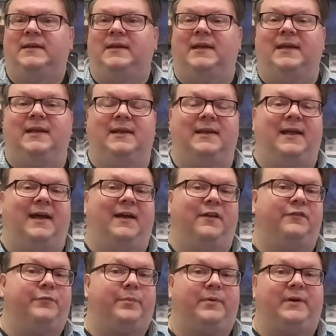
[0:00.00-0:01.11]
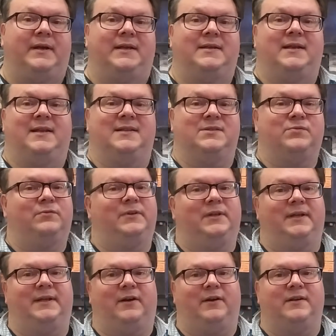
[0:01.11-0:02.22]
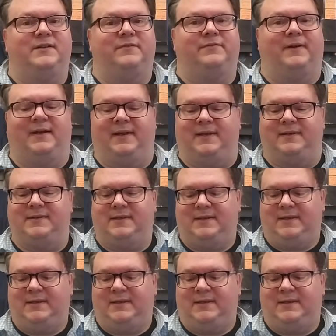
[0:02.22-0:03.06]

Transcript: in and out of print and is really hard to find.